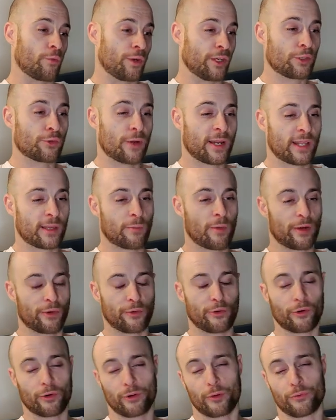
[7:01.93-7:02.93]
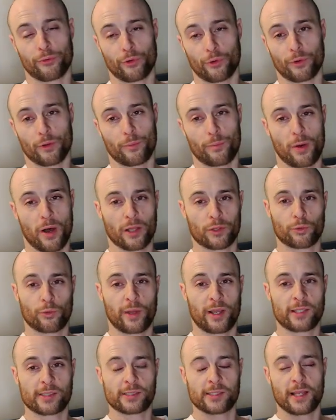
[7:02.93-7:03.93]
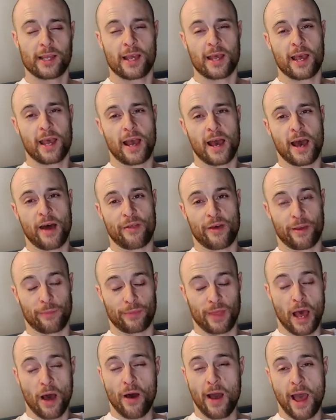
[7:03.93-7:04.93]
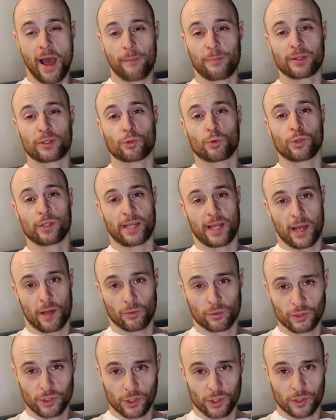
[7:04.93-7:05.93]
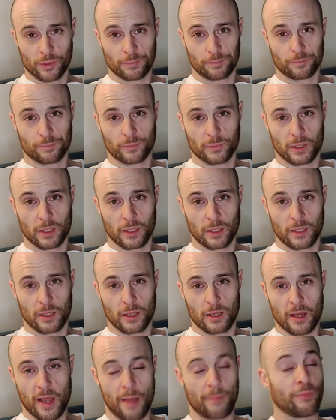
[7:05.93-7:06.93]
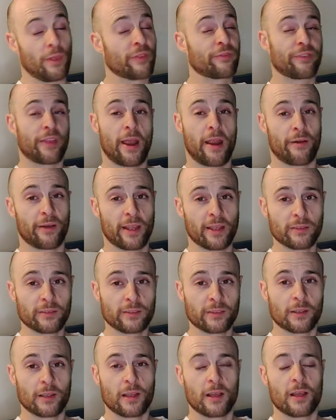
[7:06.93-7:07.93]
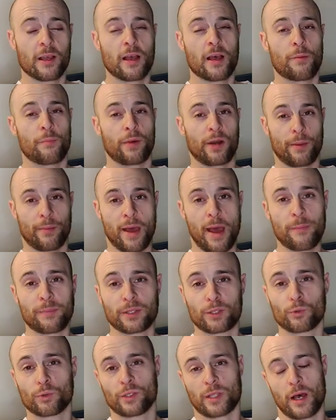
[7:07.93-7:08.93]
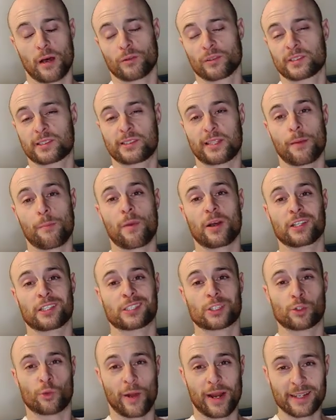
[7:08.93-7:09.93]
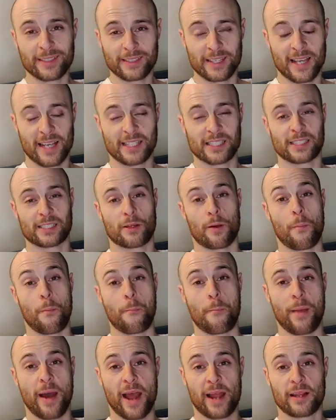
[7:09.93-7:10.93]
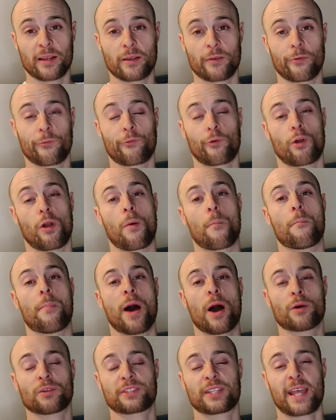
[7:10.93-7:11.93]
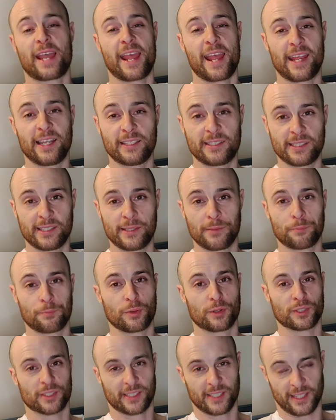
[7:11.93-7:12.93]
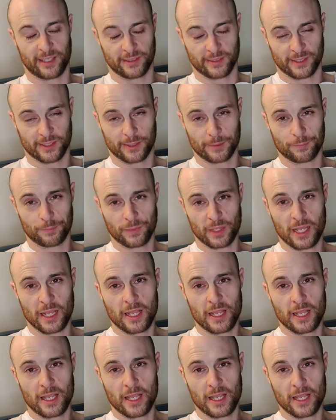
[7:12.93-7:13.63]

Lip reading: retraining my neural pathways, and I'm now happy to announce, I'm not there yet, but I'm happy to announce that my strength has come back for about 80%.